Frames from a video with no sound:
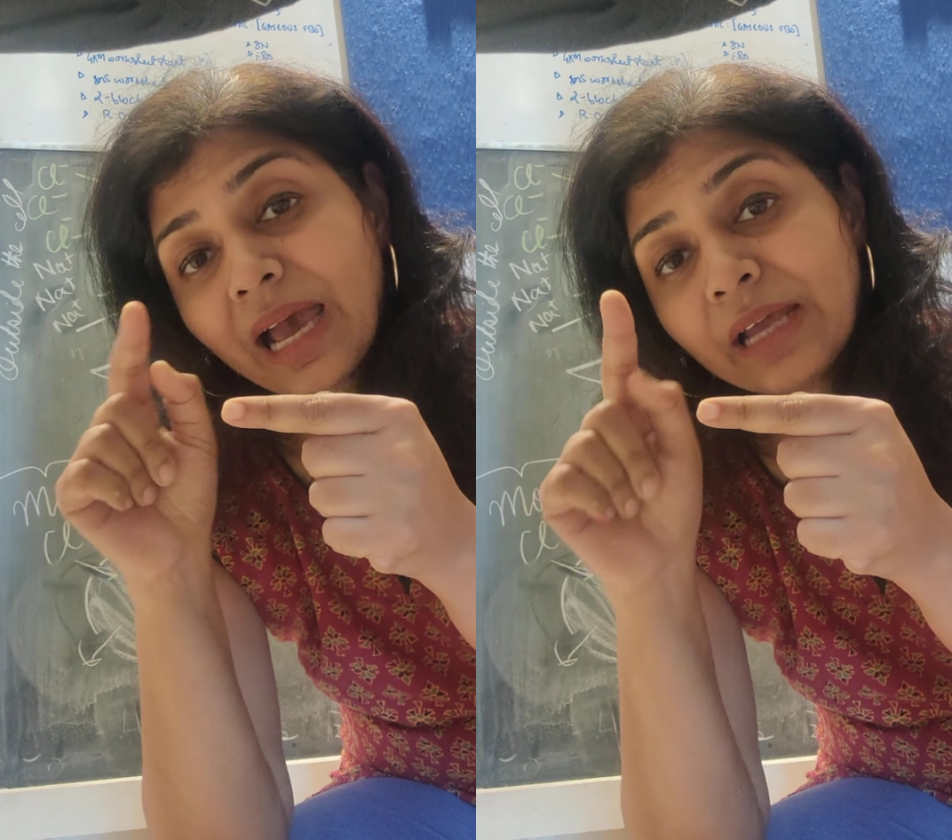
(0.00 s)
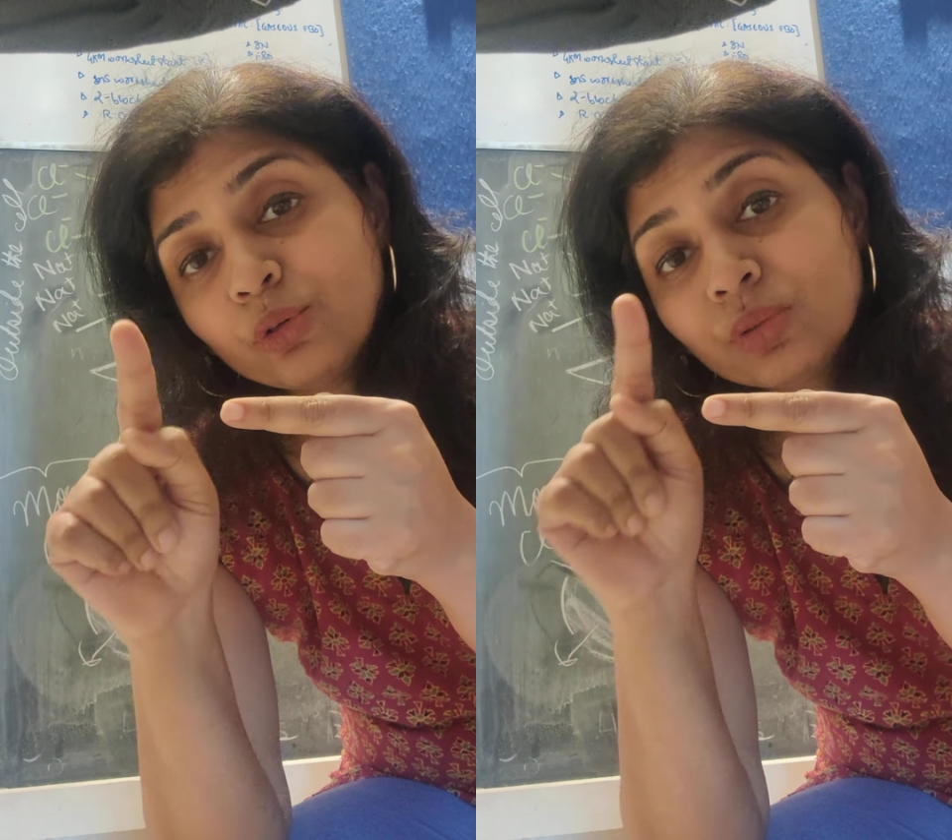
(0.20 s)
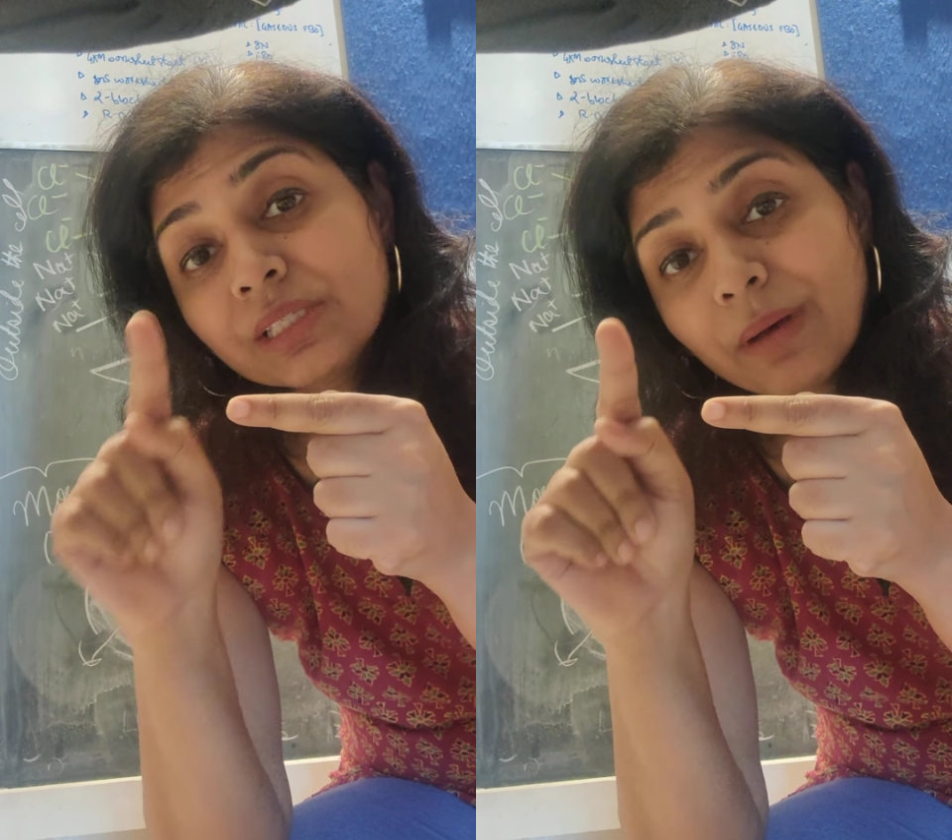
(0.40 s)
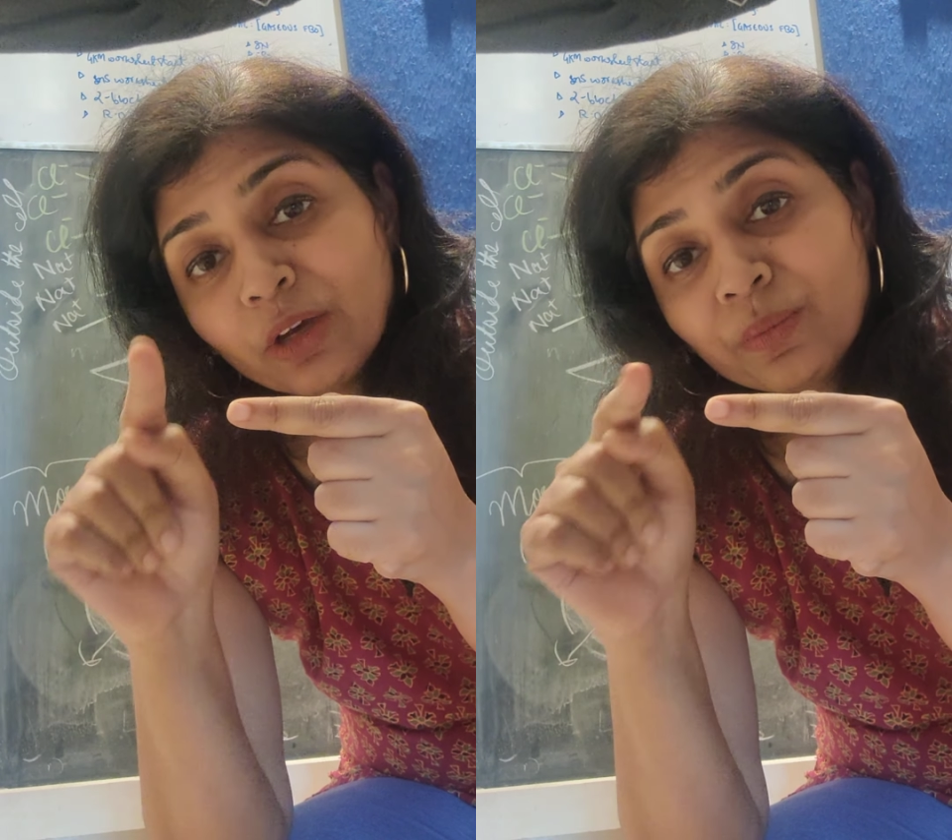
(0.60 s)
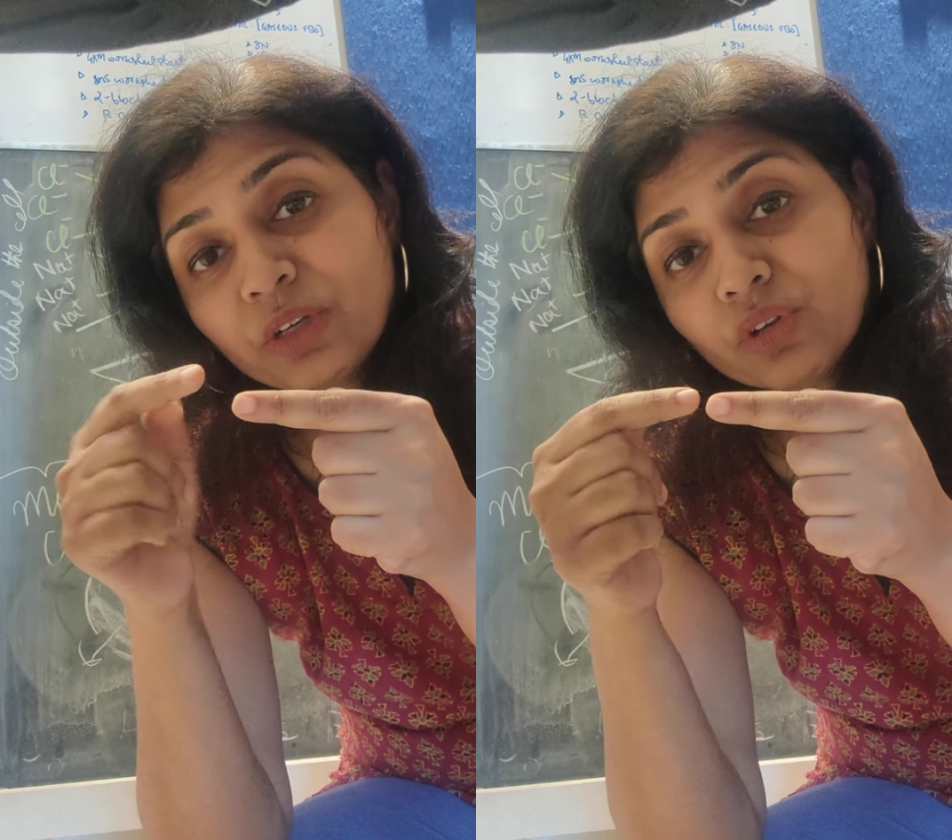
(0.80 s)
and do this
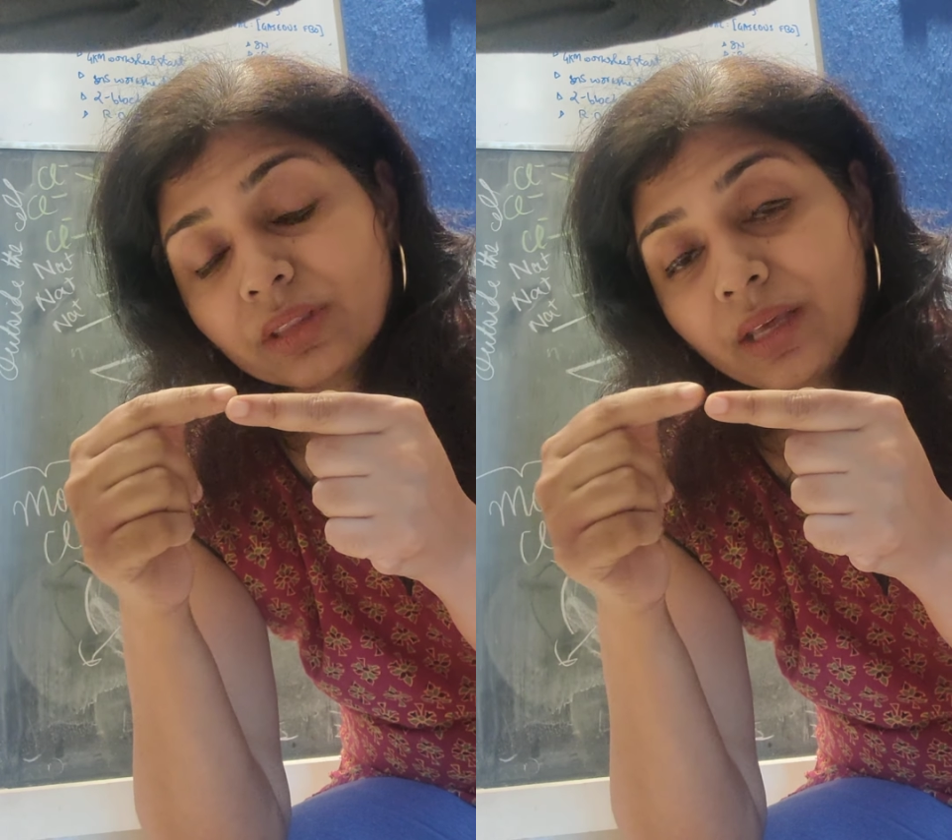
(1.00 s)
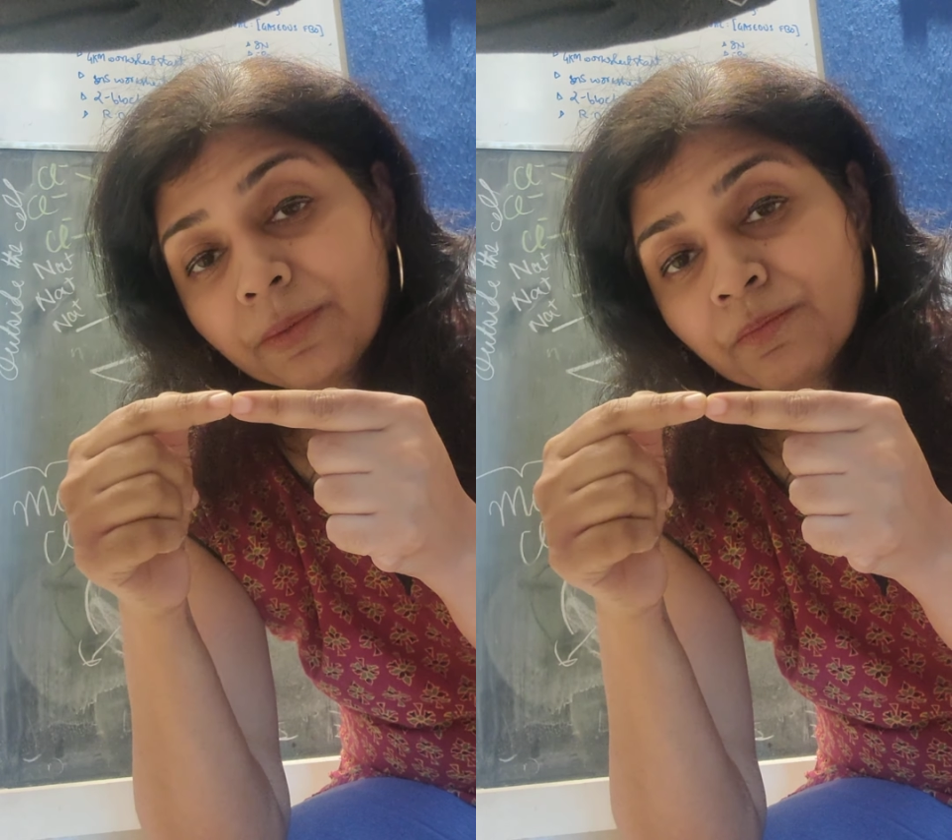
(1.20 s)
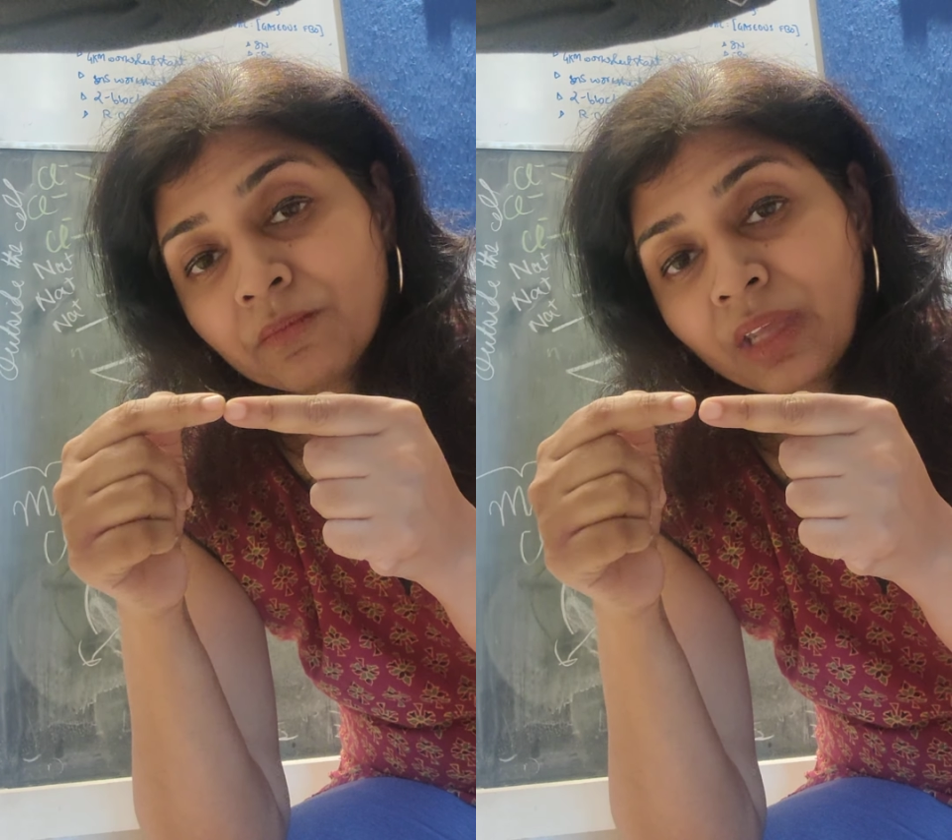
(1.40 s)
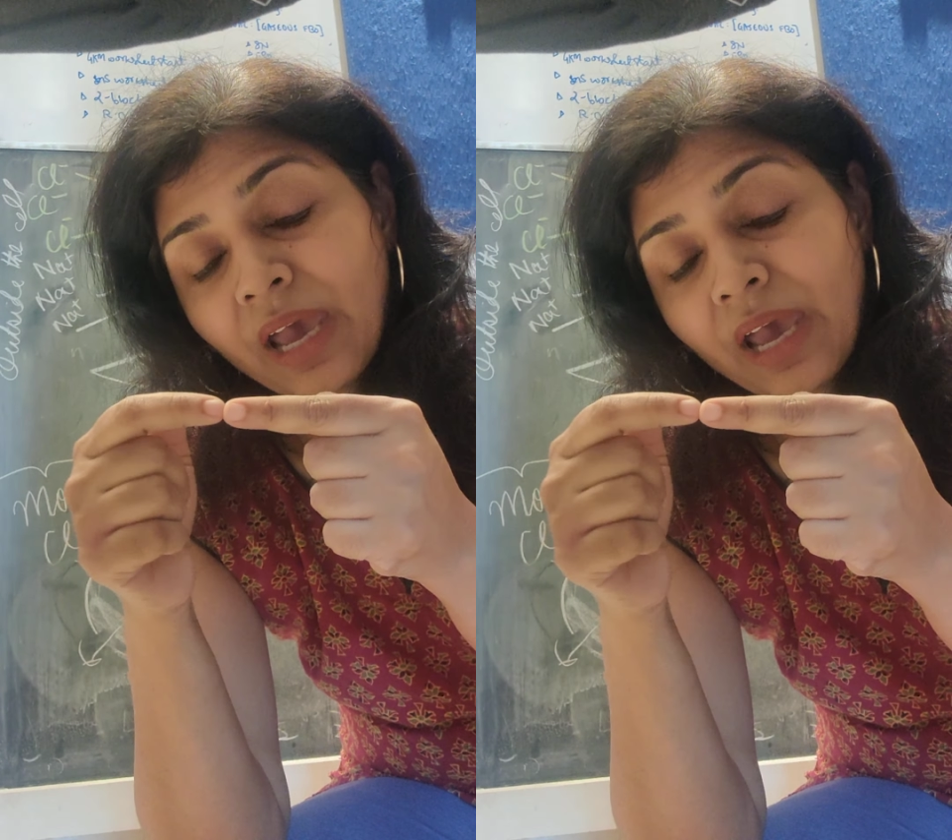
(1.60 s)
biometric thing,